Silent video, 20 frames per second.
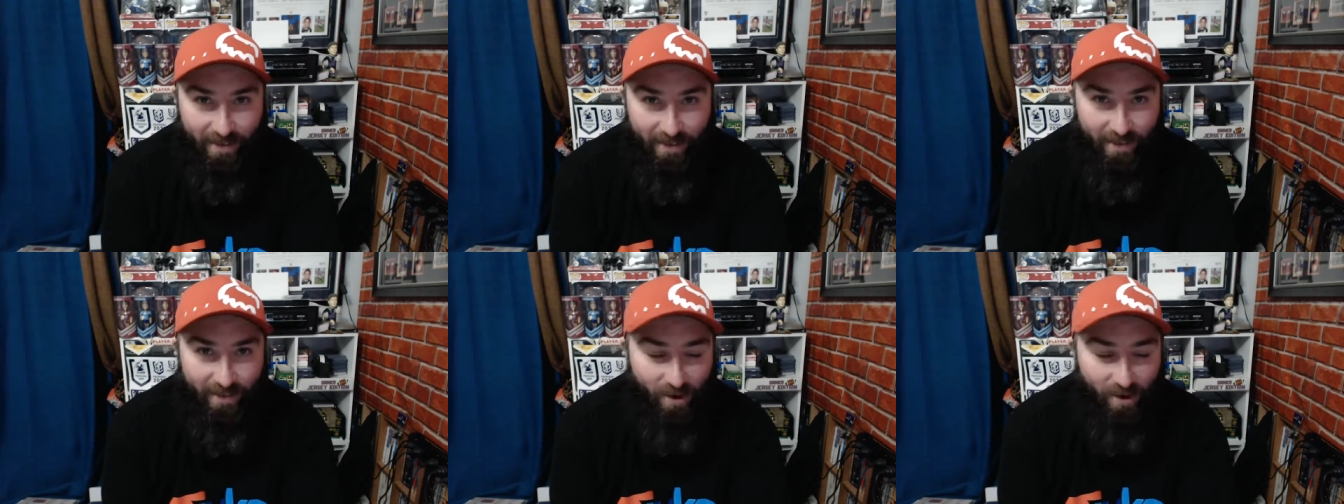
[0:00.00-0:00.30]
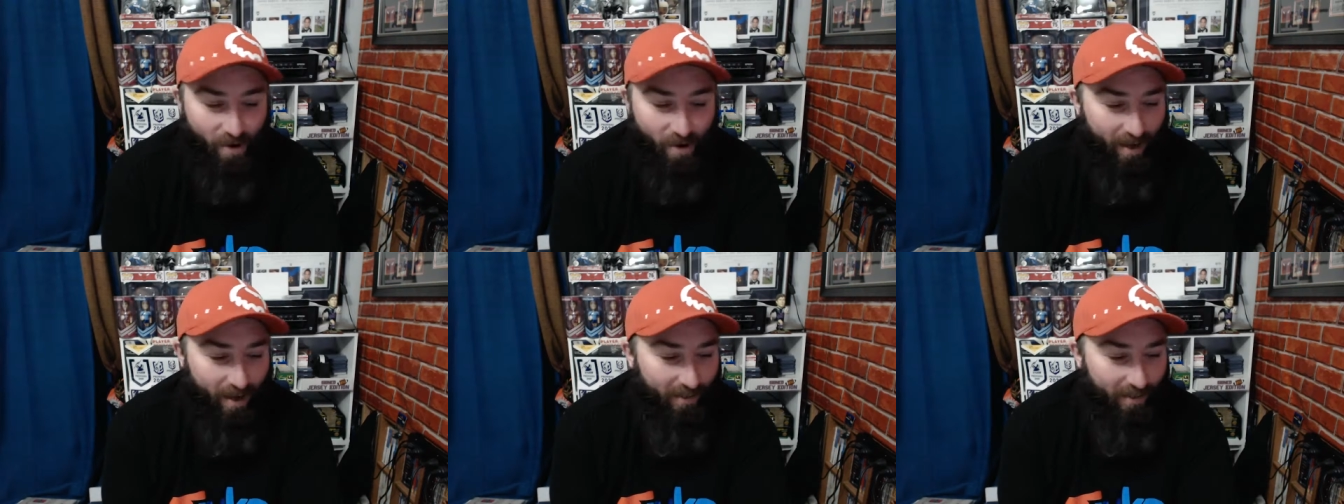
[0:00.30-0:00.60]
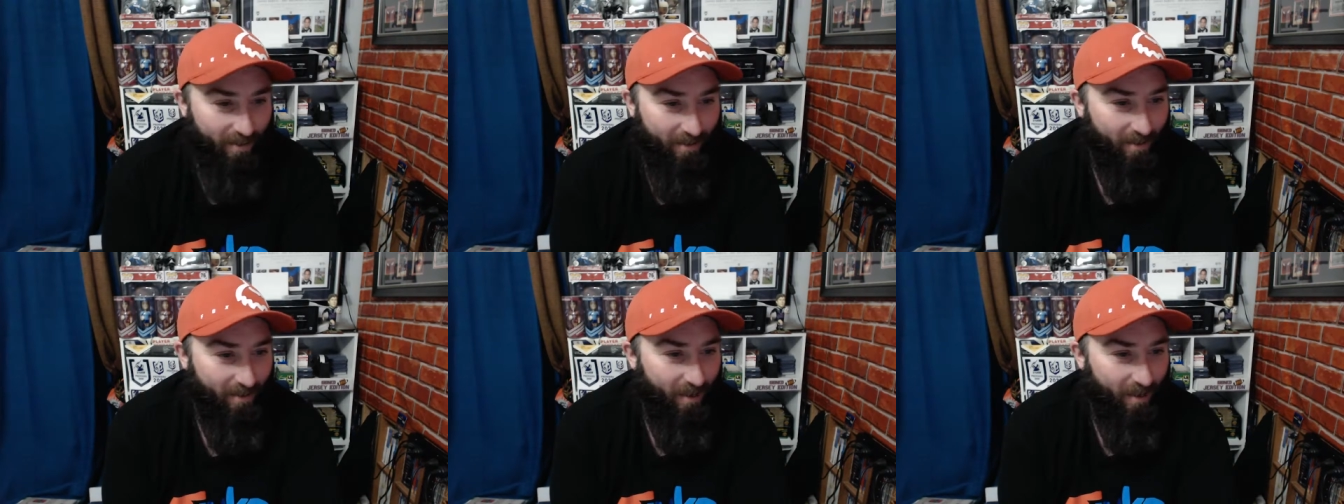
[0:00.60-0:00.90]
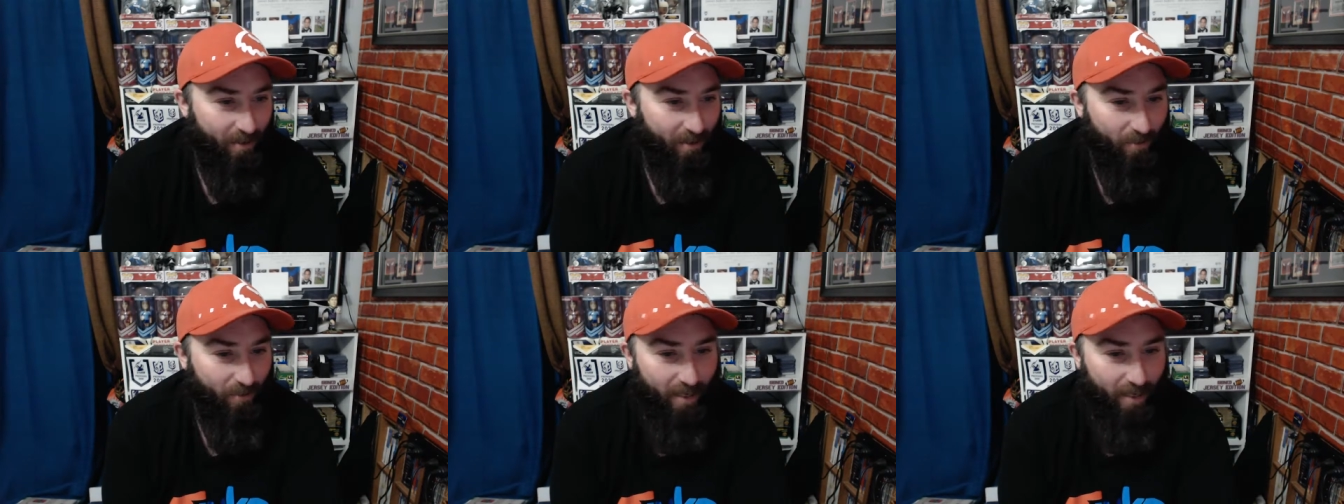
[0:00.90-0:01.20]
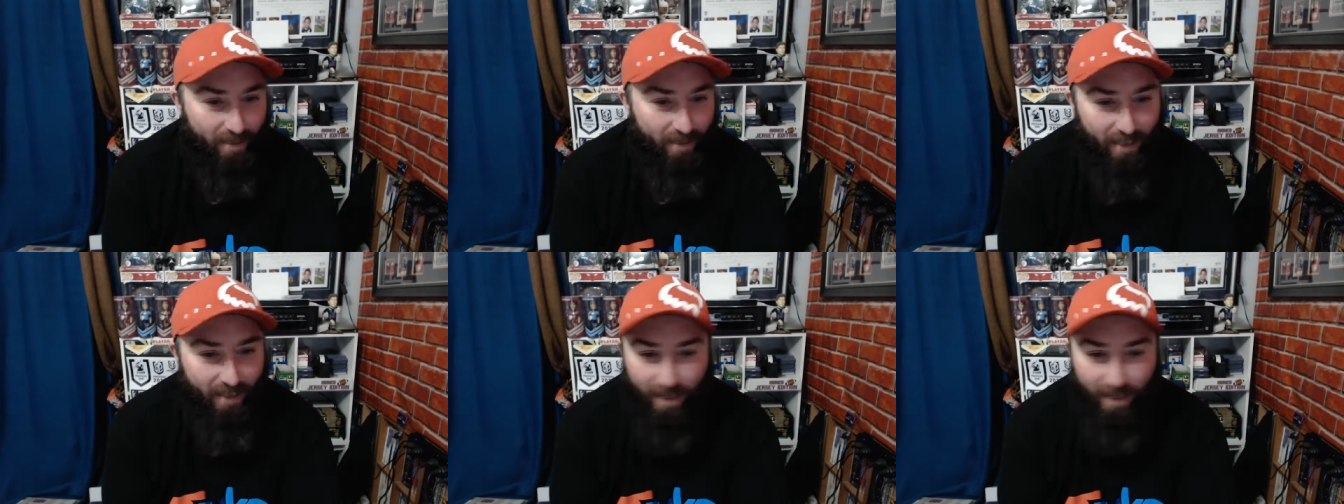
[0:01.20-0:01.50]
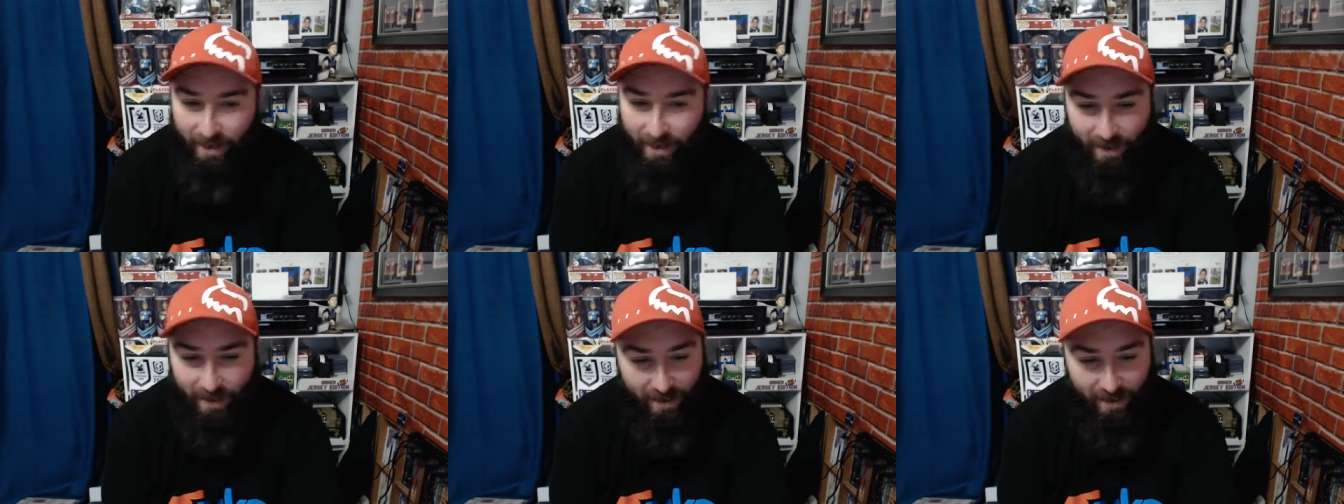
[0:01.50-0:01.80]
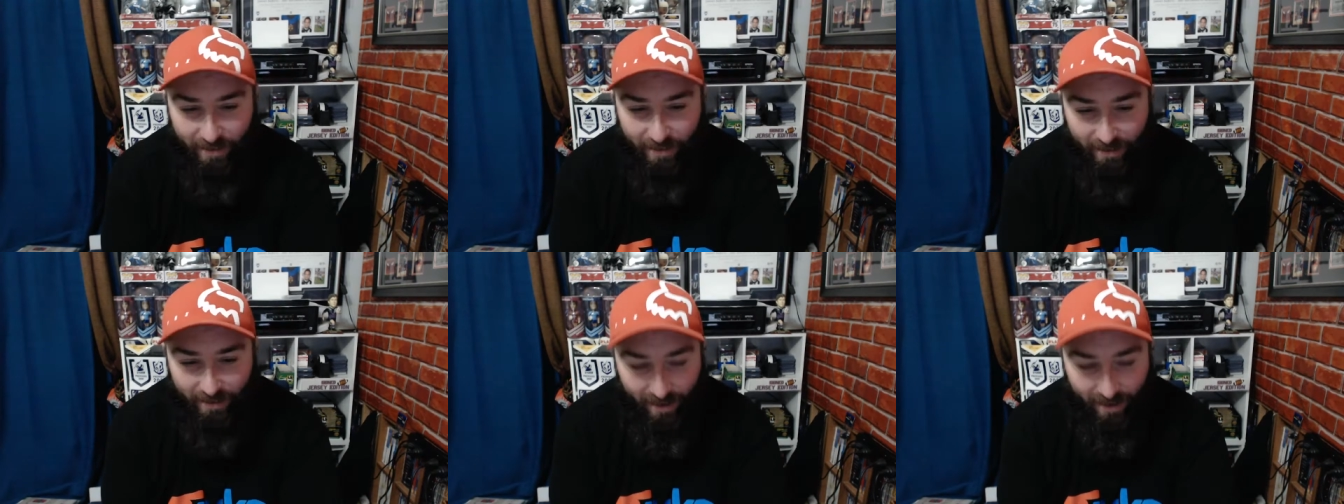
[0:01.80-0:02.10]
Titans oh one. Yeah,
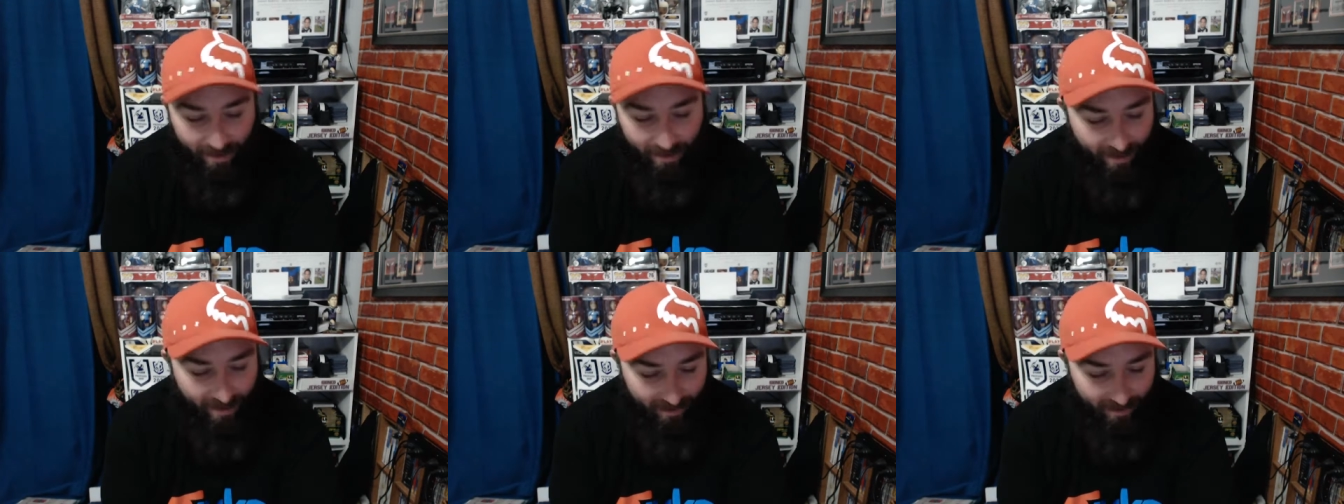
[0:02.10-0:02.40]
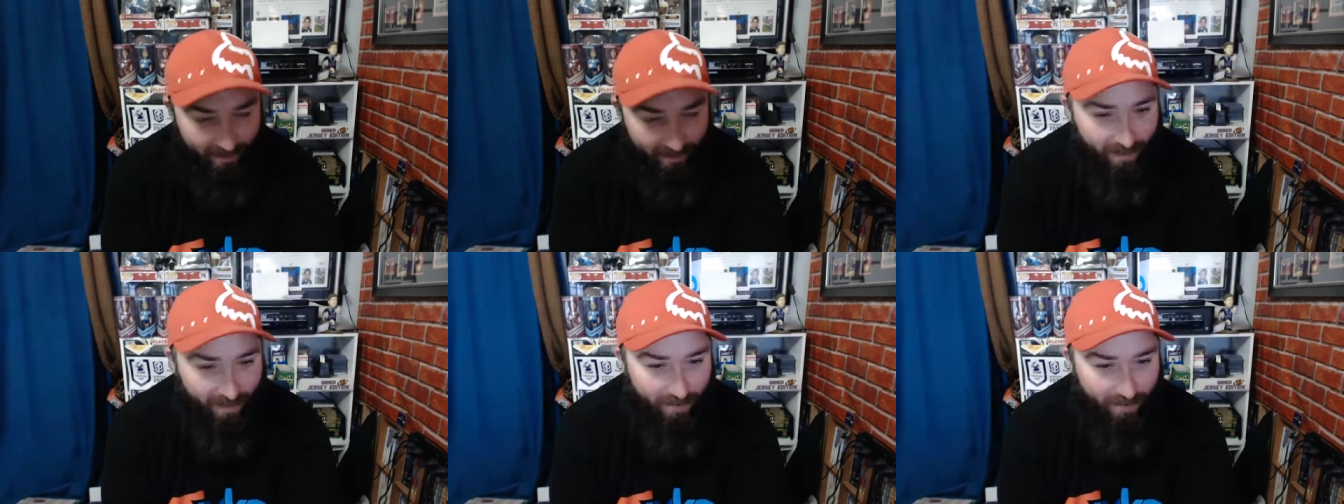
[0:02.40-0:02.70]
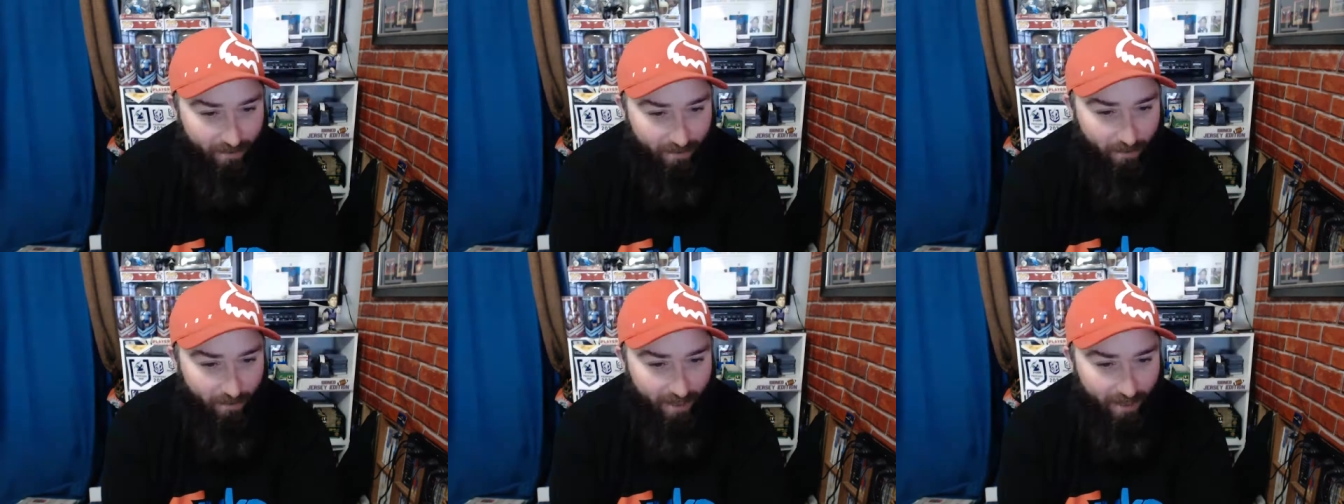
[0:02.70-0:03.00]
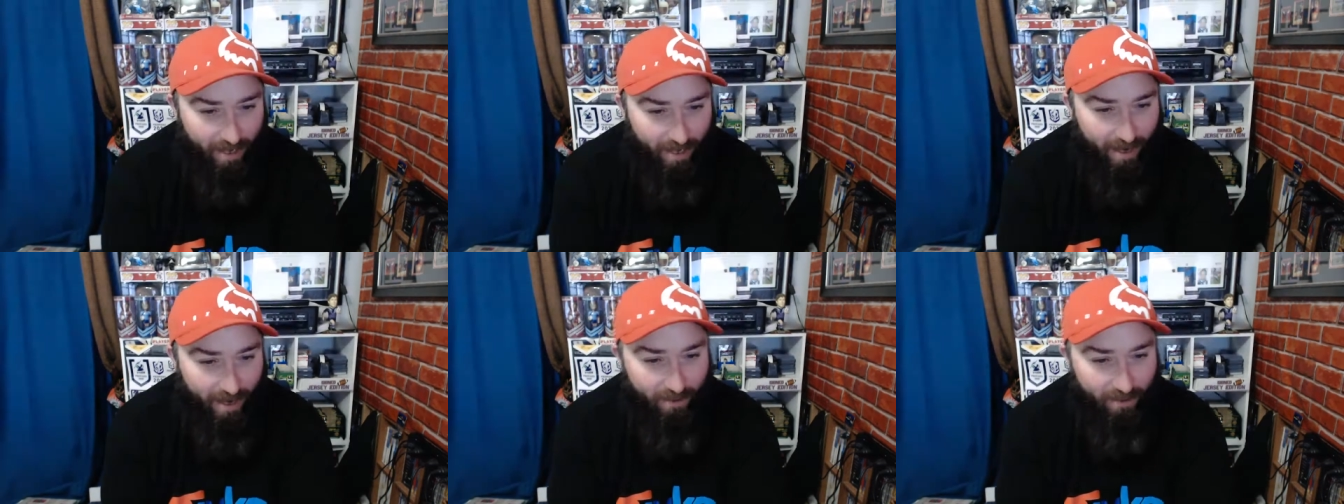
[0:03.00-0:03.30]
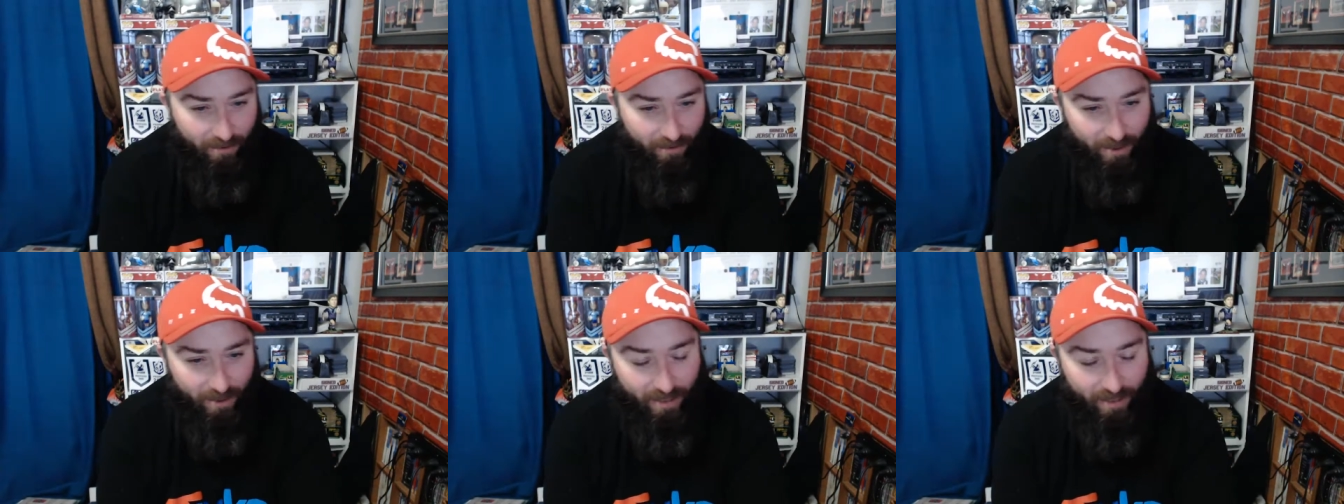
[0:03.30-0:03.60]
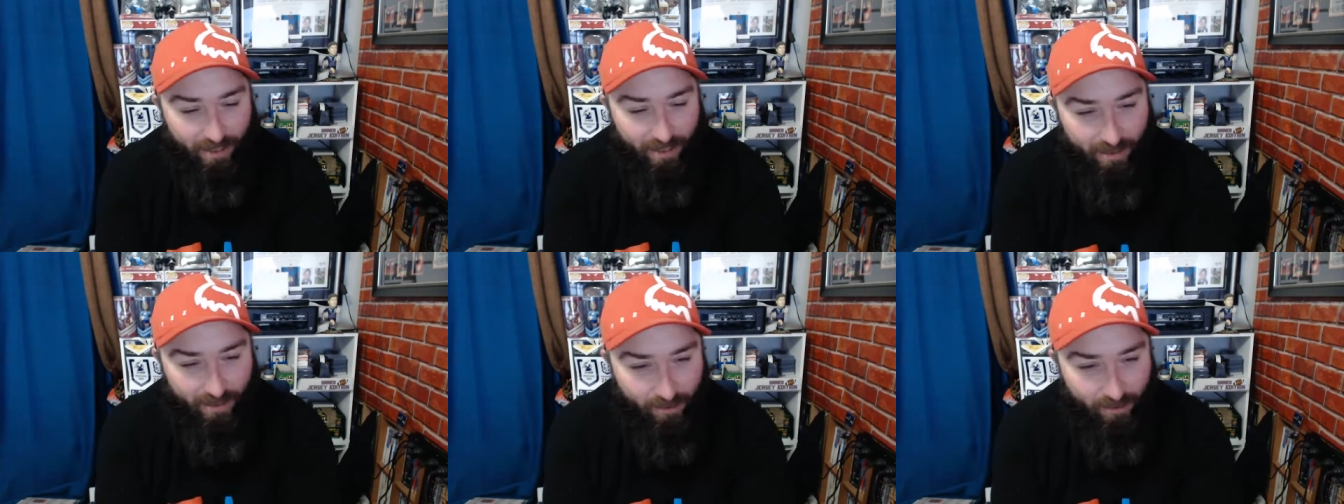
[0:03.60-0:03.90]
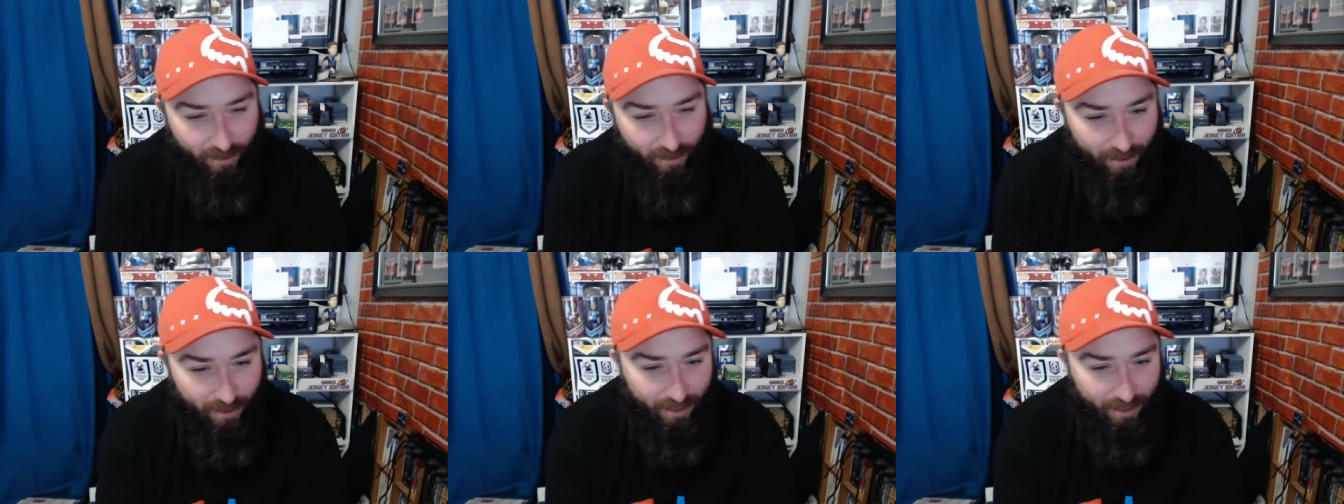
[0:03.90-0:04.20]
I, I think we go. Rodney's
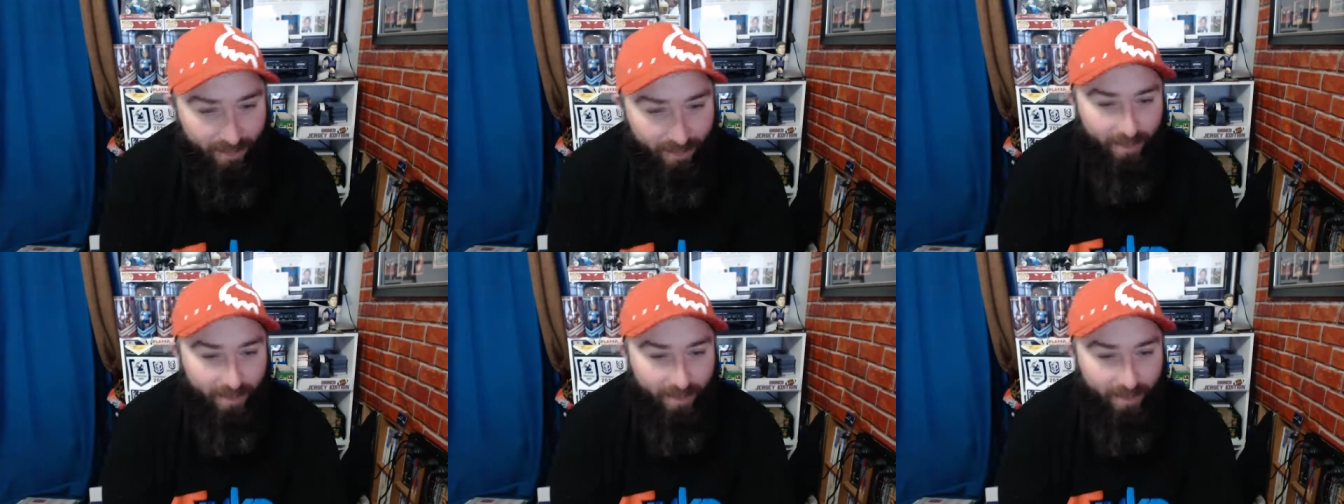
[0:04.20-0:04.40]
right.